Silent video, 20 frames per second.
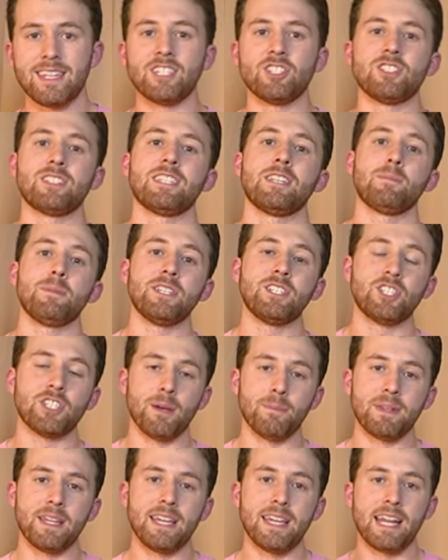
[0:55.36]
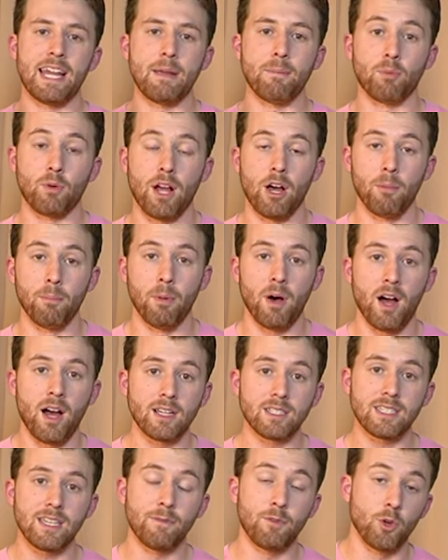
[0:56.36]
They just need to be shipped in a brown
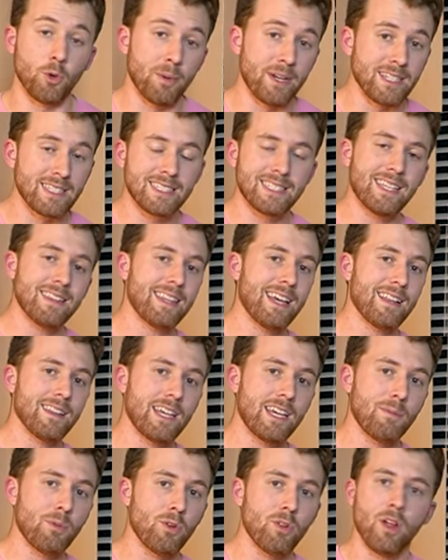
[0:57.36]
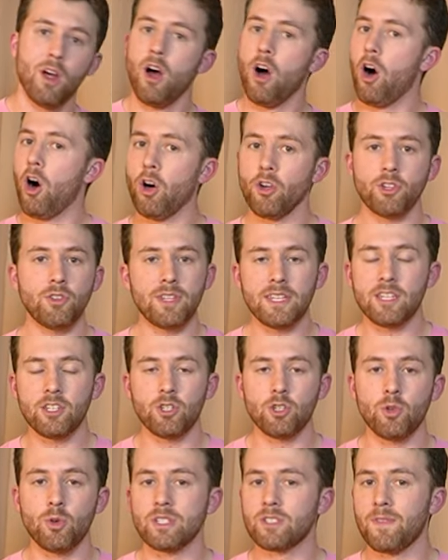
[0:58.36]
box. If you're being sent that label, all you need to
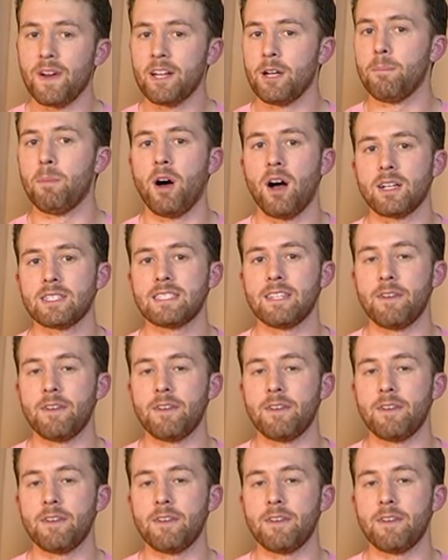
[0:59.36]
do is find a box